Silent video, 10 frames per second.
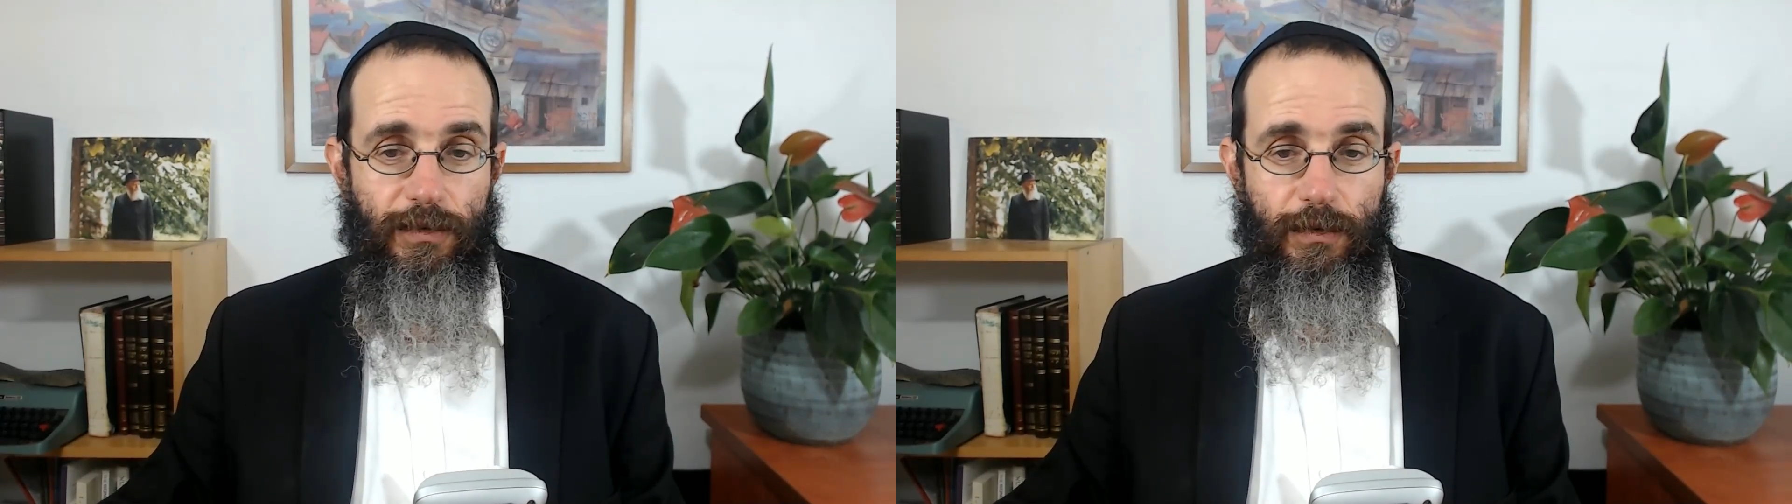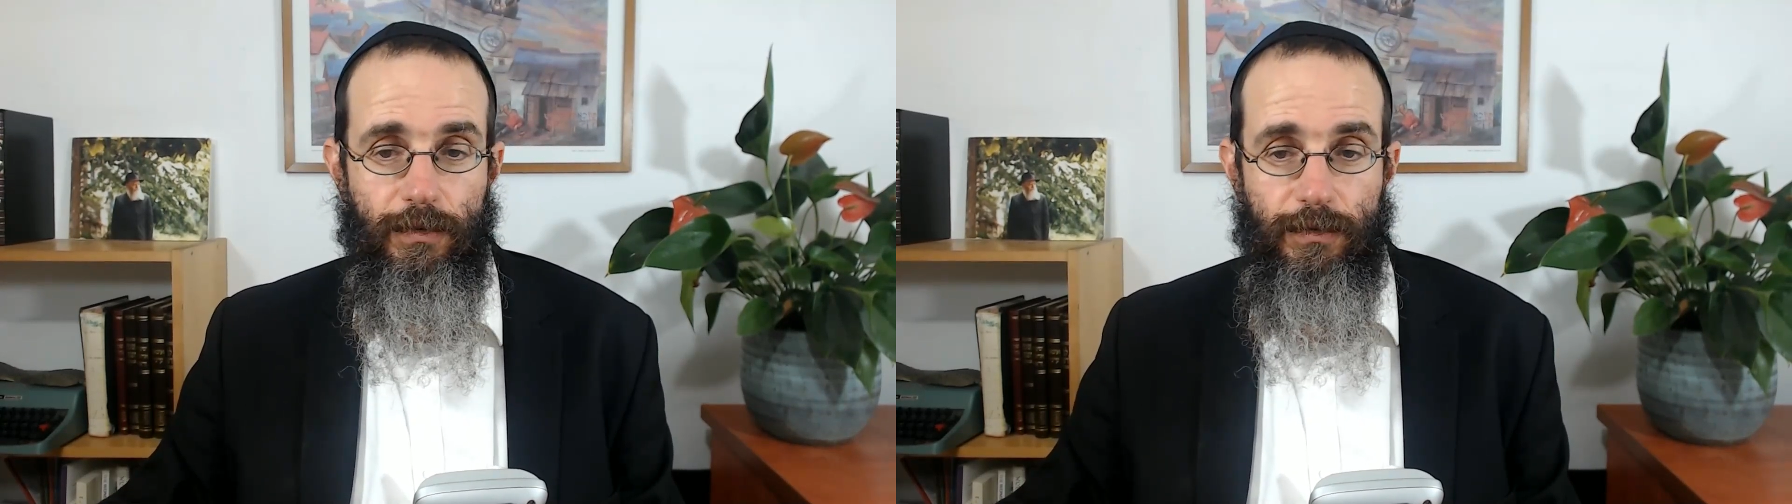
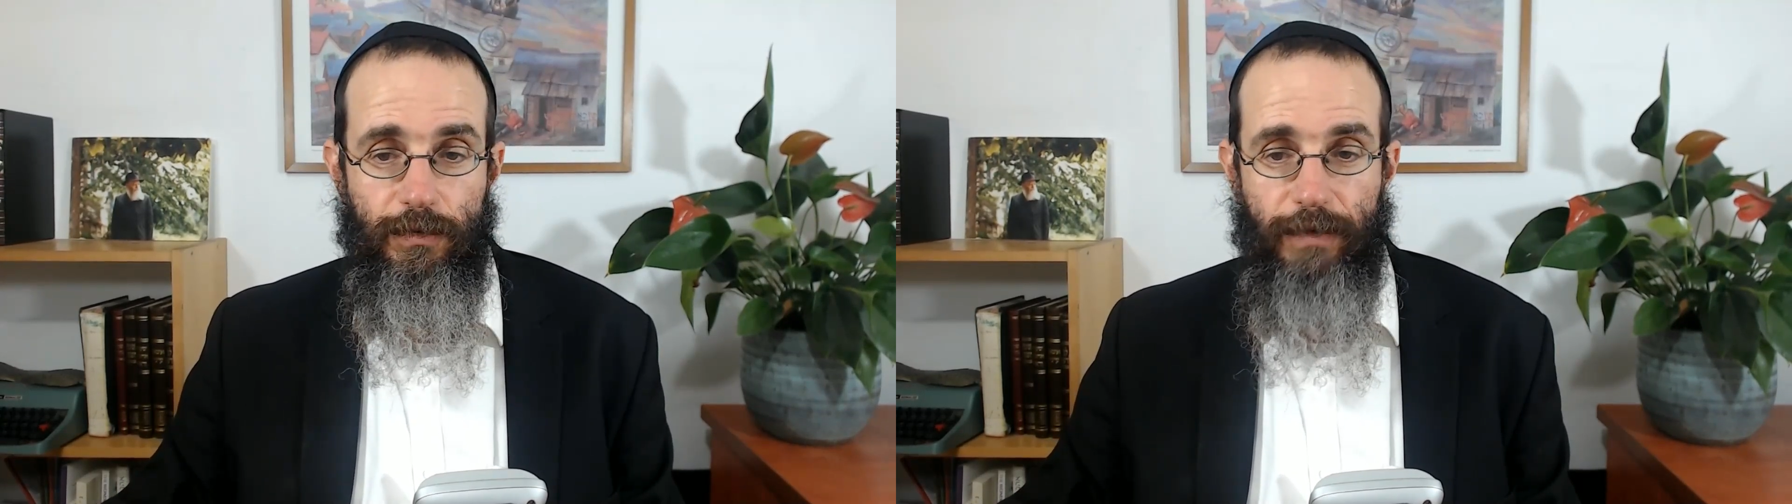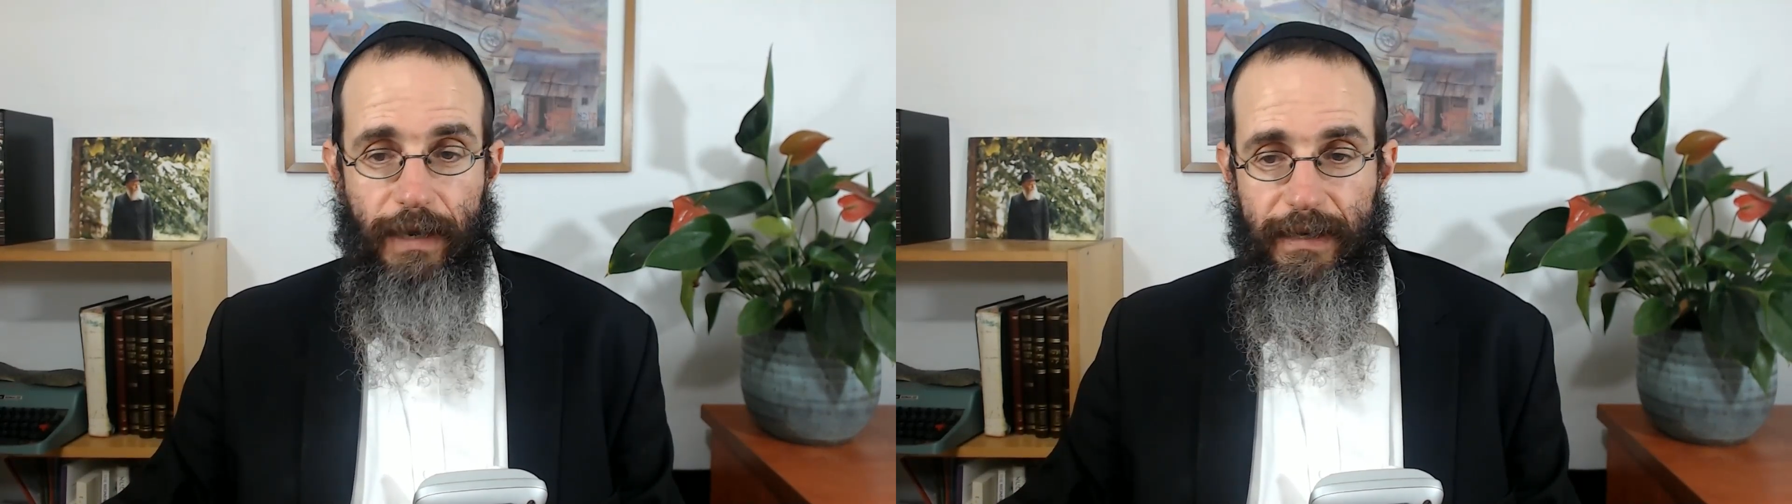to
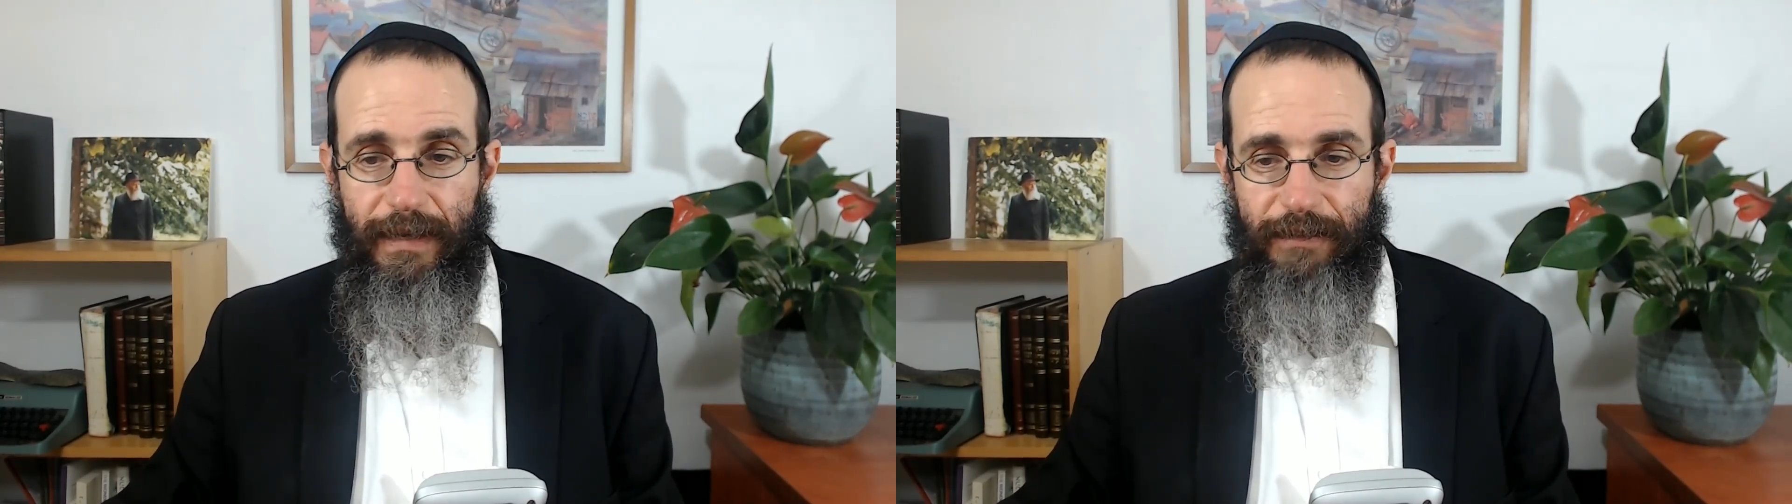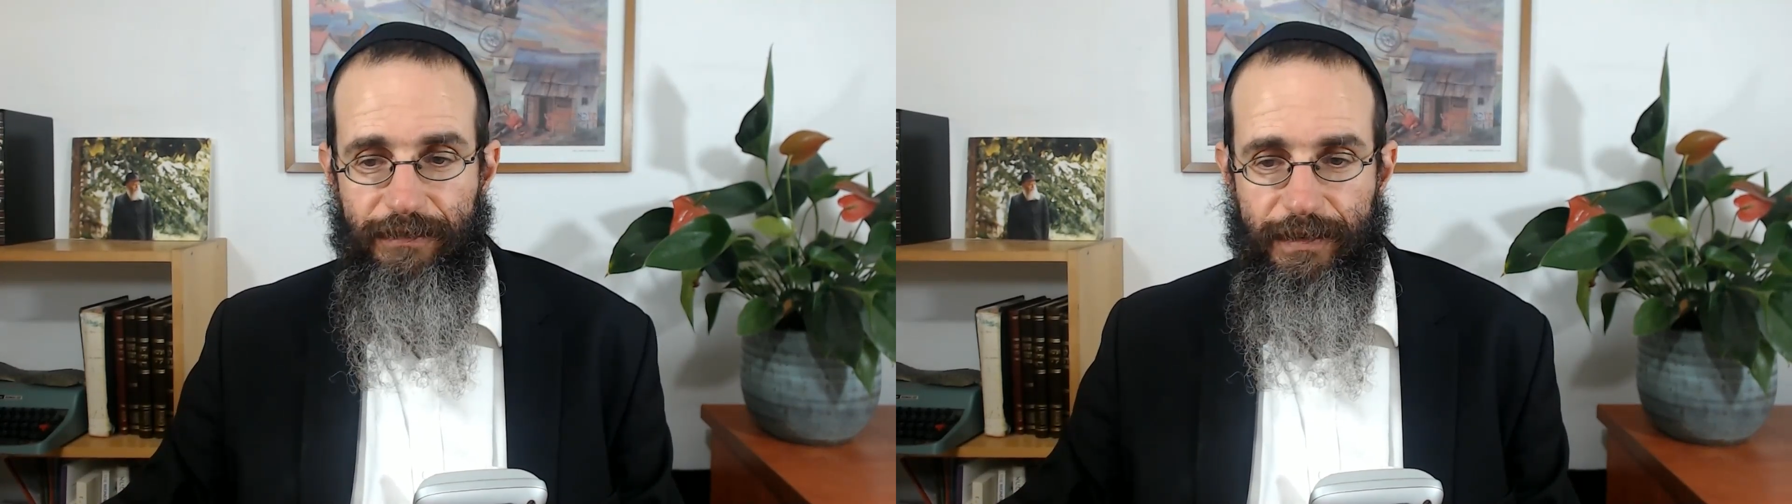right
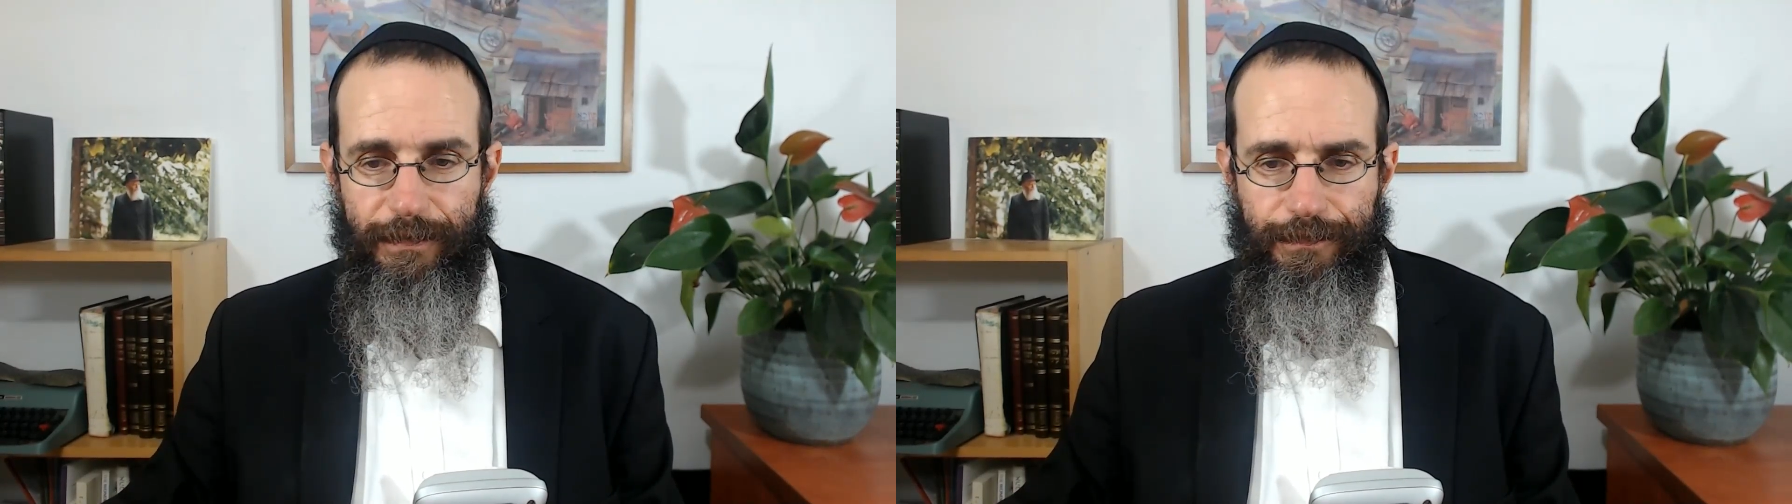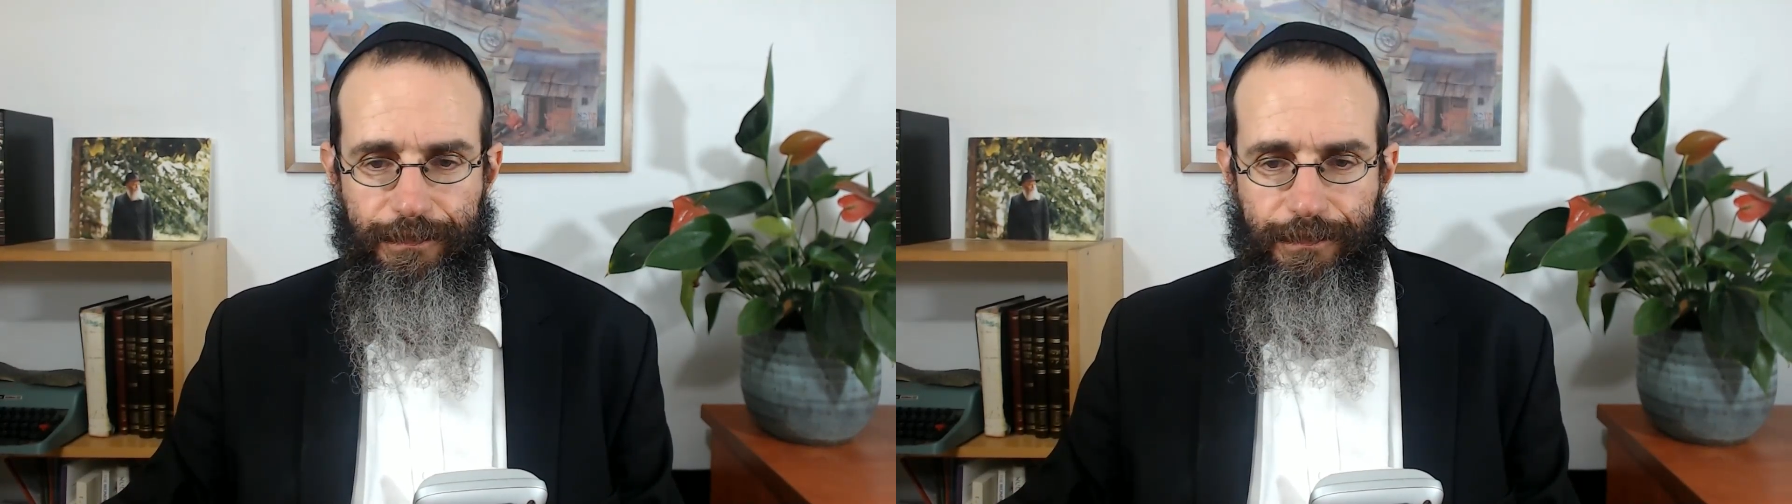and left.